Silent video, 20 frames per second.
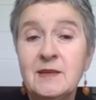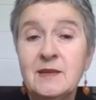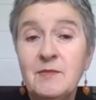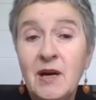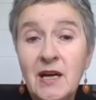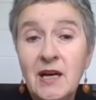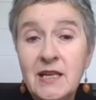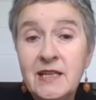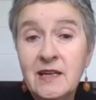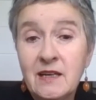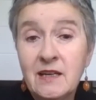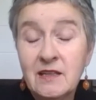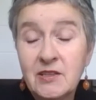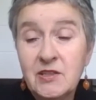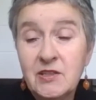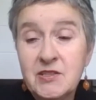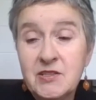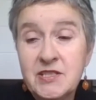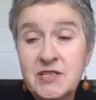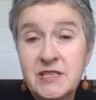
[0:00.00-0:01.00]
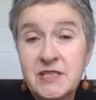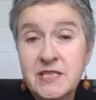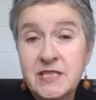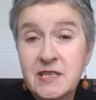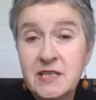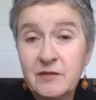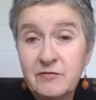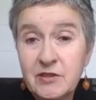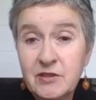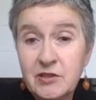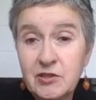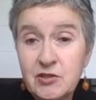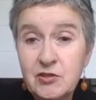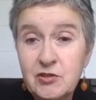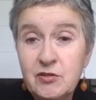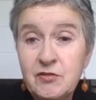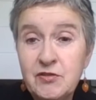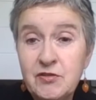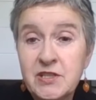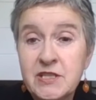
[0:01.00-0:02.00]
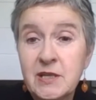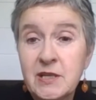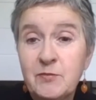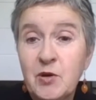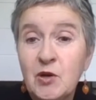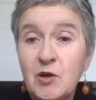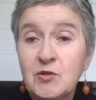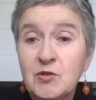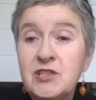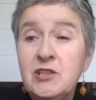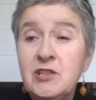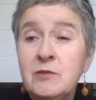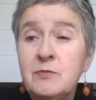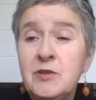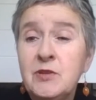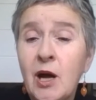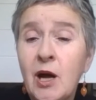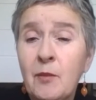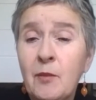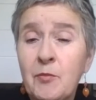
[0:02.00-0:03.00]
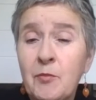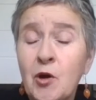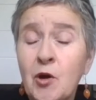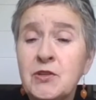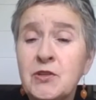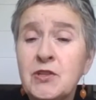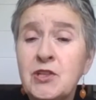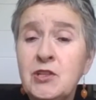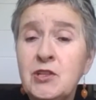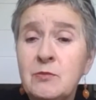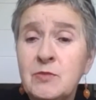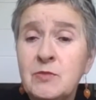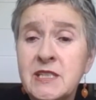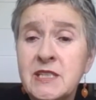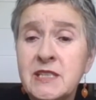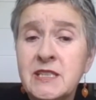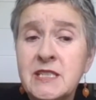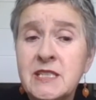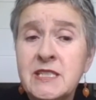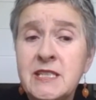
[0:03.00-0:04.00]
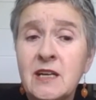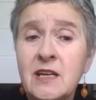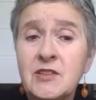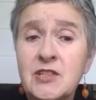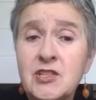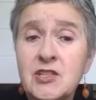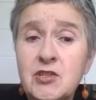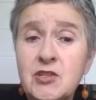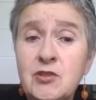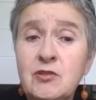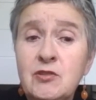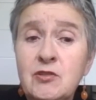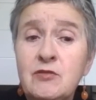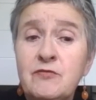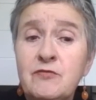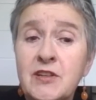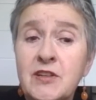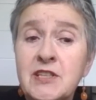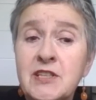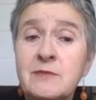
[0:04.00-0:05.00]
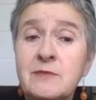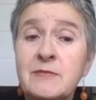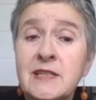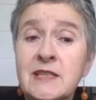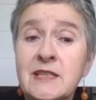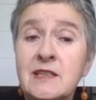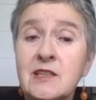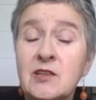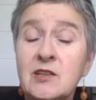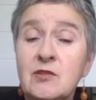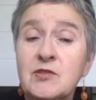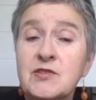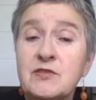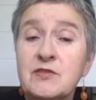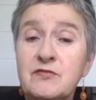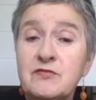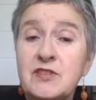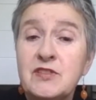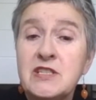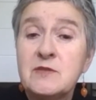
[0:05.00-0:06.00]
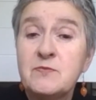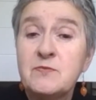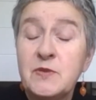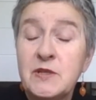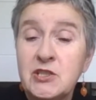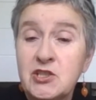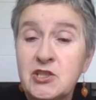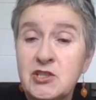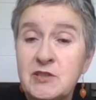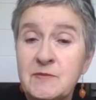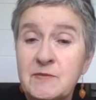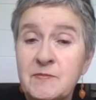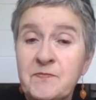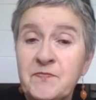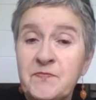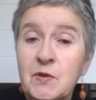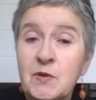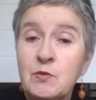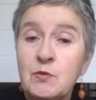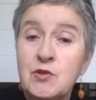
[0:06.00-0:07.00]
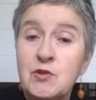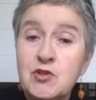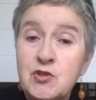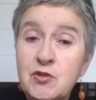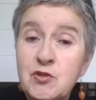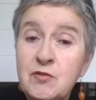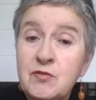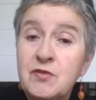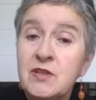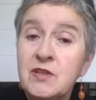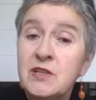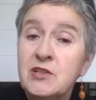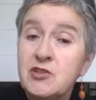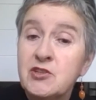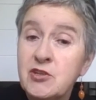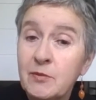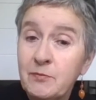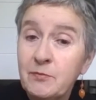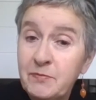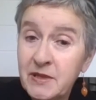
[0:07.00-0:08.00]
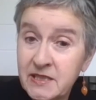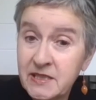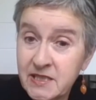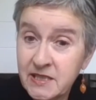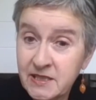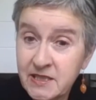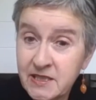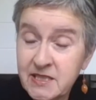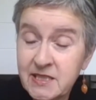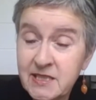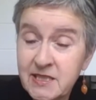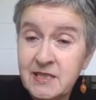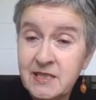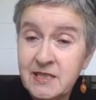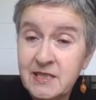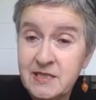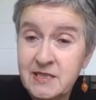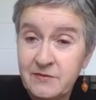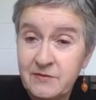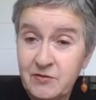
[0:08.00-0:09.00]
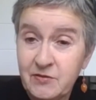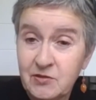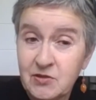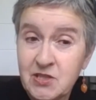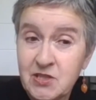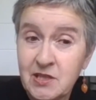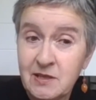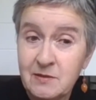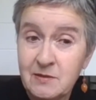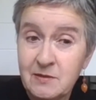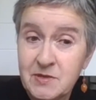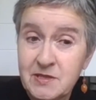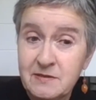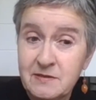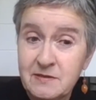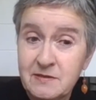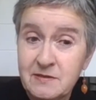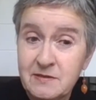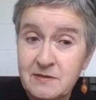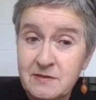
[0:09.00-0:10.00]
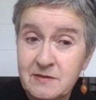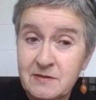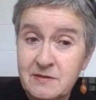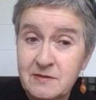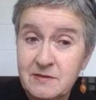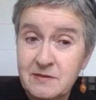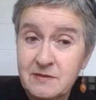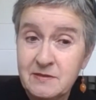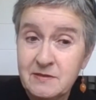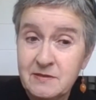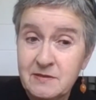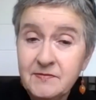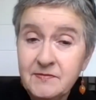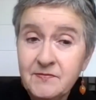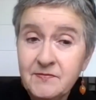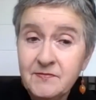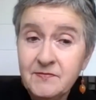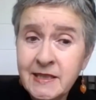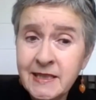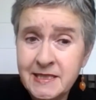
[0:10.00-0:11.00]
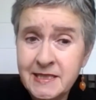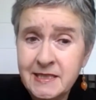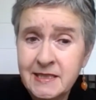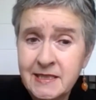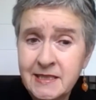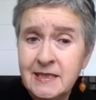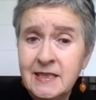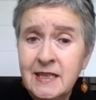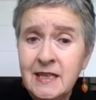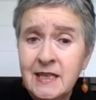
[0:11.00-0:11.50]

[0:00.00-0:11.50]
Kamali argues that discovering truth and upholding human dignity are the two fundamental goals of free speech, with truth trumping dignity in difficult times. Yet,